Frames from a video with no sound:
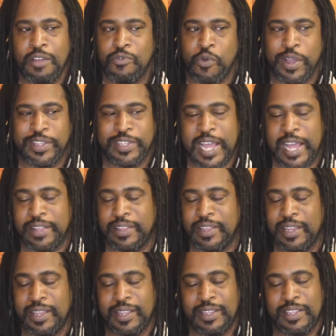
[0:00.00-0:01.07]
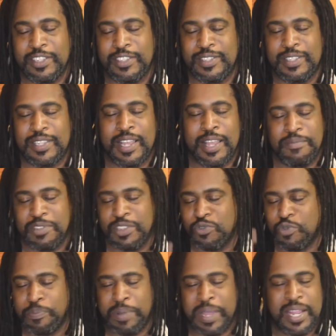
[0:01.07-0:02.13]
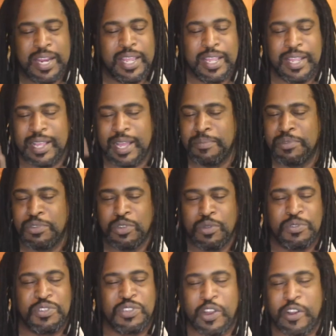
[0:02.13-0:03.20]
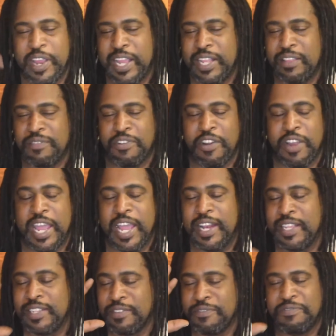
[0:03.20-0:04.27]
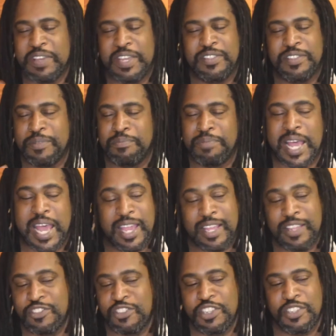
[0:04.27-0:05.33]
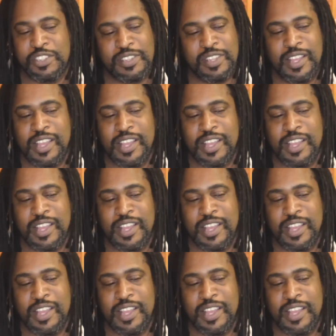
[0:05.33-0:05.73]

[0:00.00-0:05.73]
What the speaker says: voice acting, just him just repeating "I'm so sorry" at the very end as it fades to black. It's just